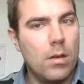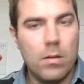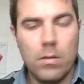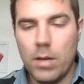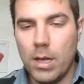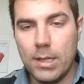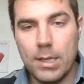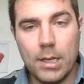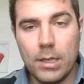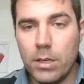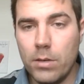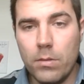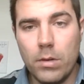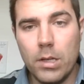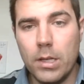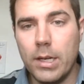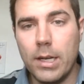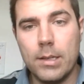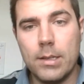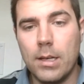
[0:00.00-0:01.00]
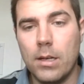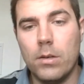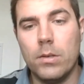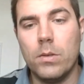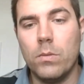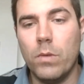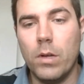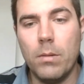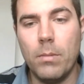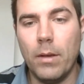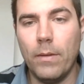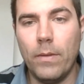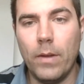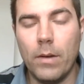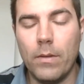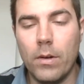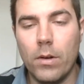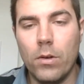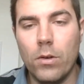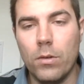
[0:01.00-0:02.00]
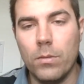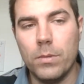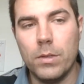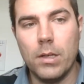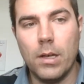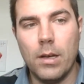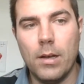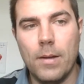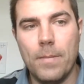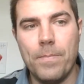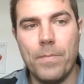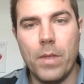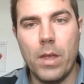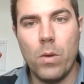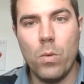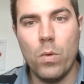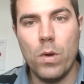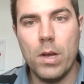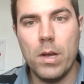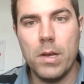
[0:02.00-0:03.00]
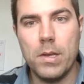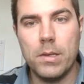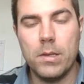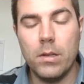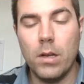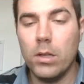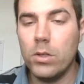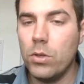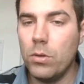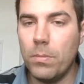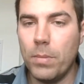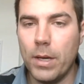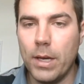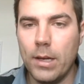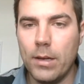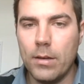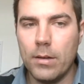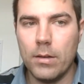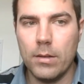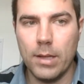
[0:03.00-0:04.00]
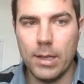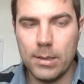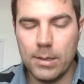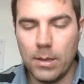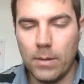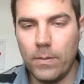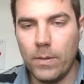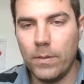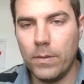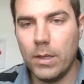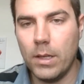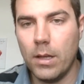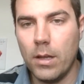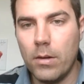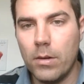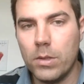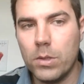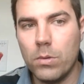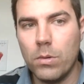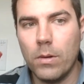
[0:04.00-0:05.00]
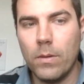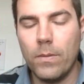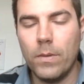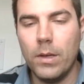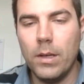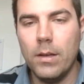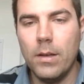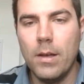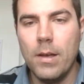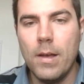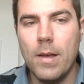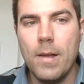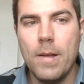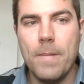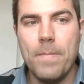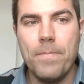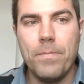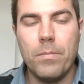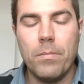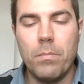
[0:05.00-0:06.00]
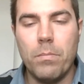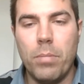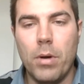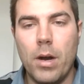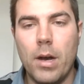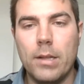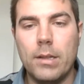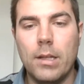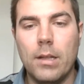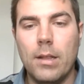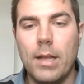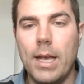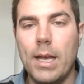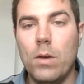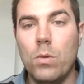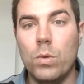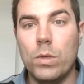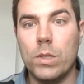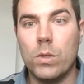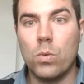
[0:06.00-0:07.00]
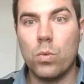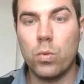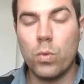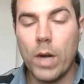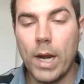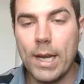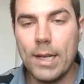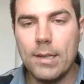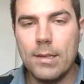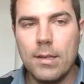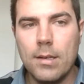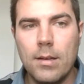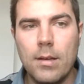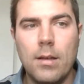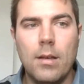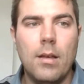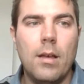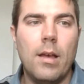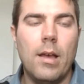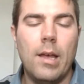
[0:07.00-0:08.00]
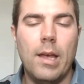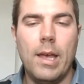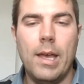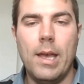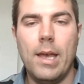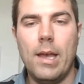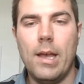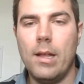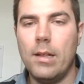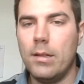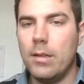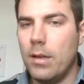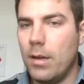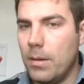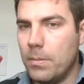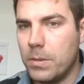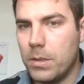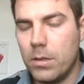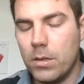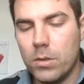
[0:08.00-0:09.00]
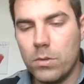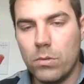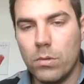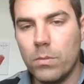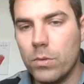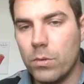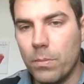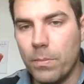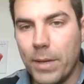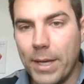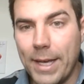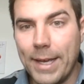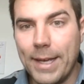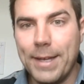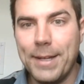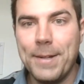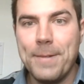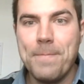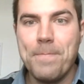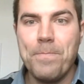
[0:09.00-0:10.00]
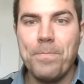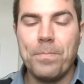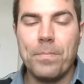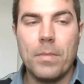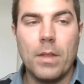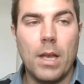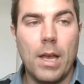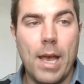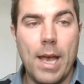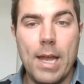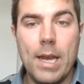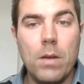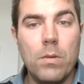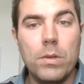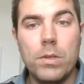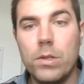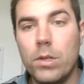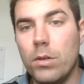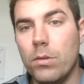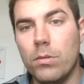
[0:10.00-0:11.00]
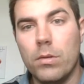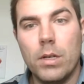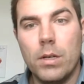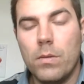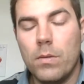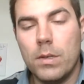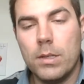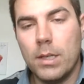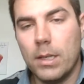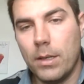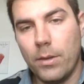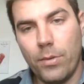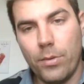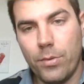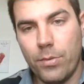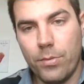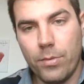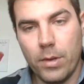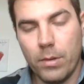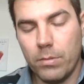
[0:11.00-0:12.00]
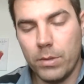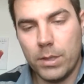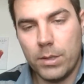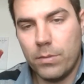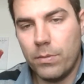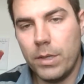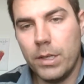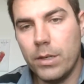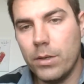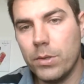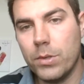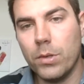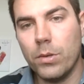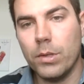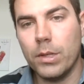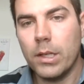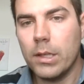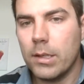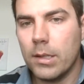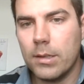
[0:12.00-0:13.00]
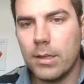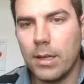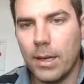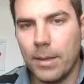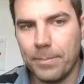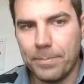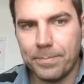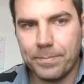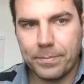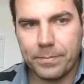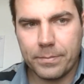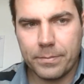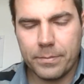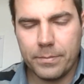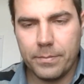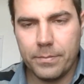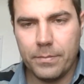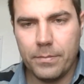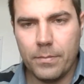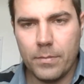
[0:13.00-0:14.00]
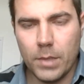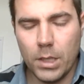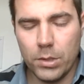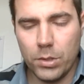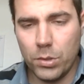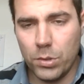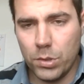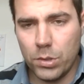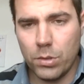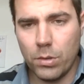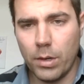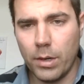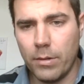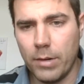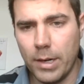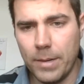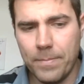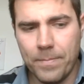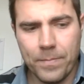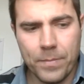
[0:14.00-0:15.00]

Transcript: It's actually a really nice house. One of my favorite homes. It was not too big, less than 1,500 square feet, but the layout was great, and the upstairs rooms were big, and it was new. It was it was 3 years old at the time. A 2-story, right?